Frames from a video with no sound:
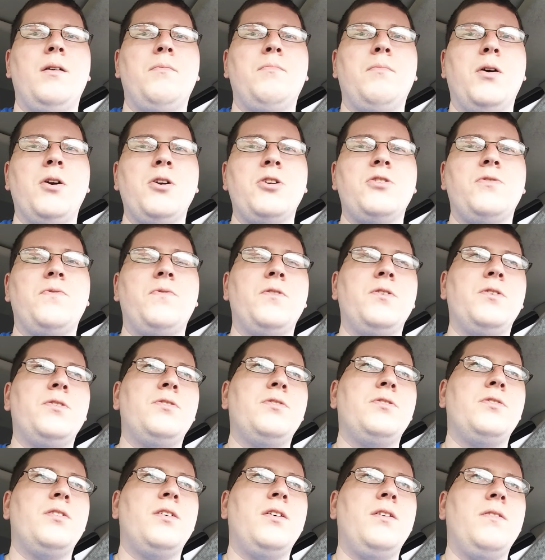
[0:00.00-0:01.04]
March
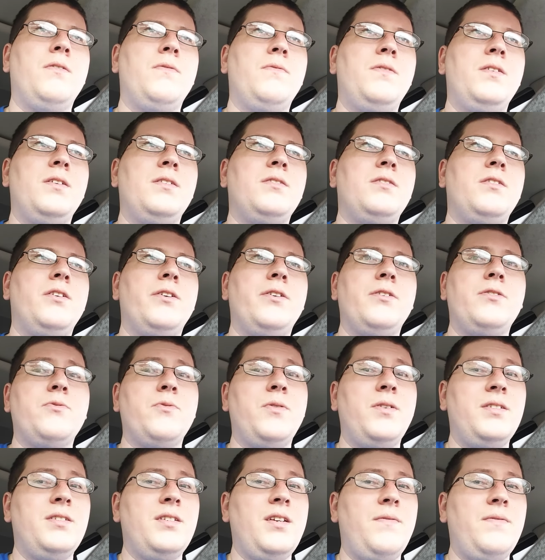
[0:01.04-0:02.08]
1st of this year,
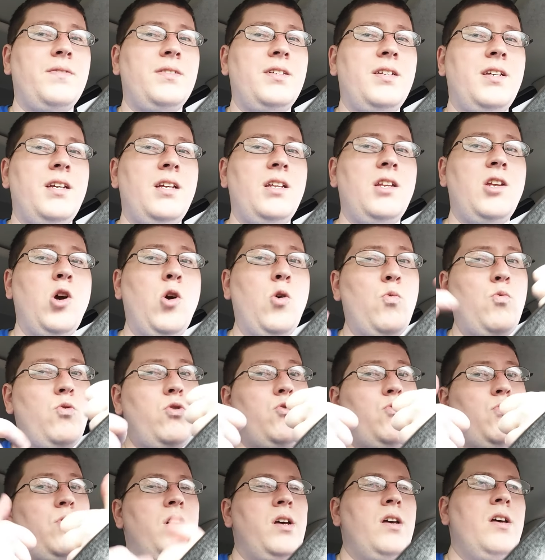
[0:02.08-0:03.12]
2017,
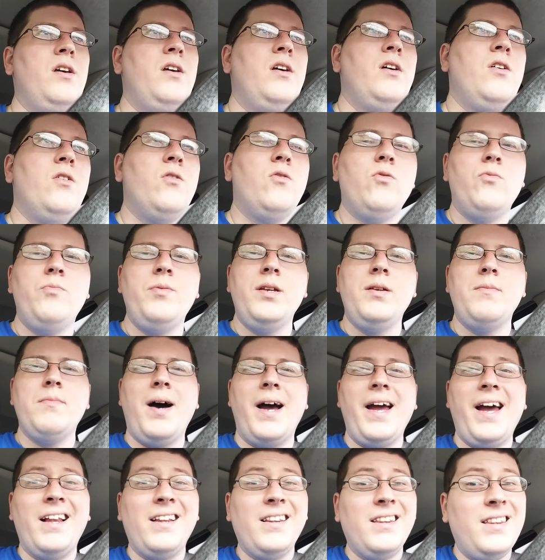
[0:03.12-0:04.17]
will be
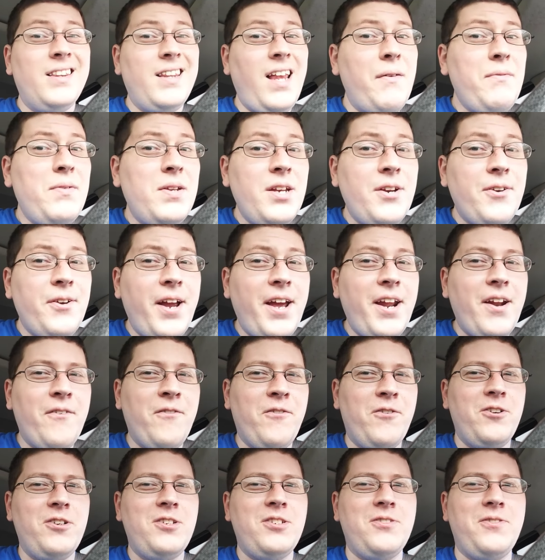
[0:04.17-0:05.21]
my 11-year
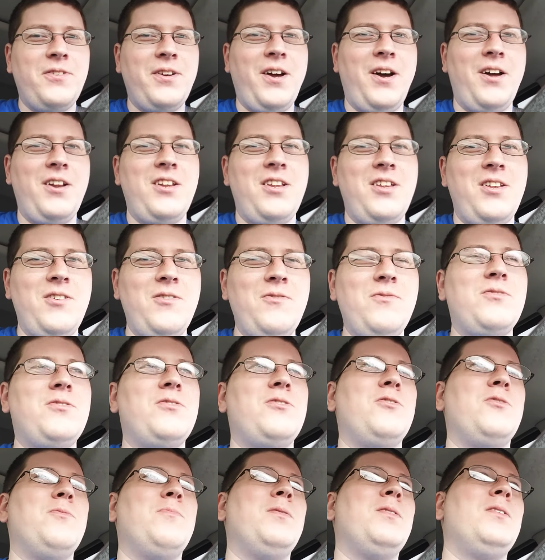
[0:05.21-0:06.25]
anniversary on
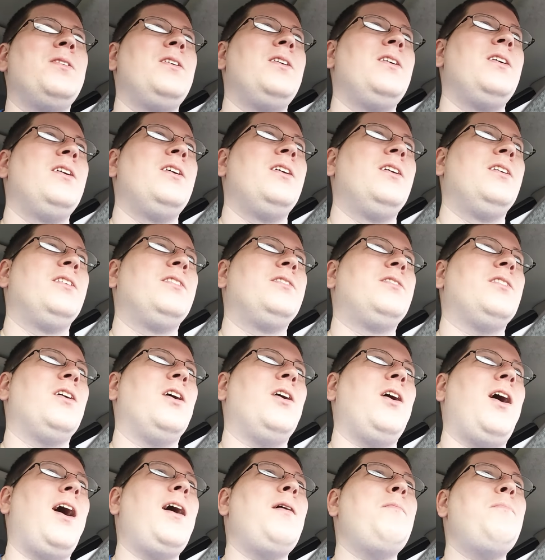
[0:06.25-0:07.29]
YouTube.
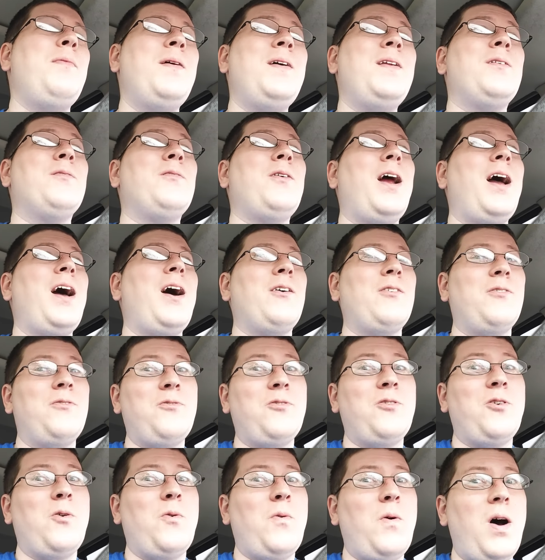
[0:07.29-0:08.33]
So I've been
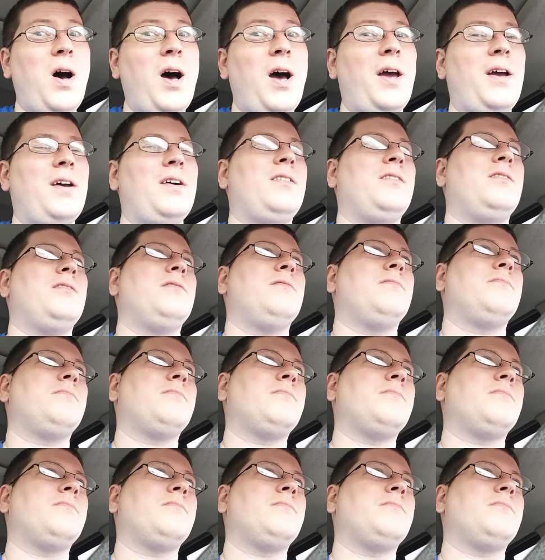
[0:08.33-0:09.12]
around for a while,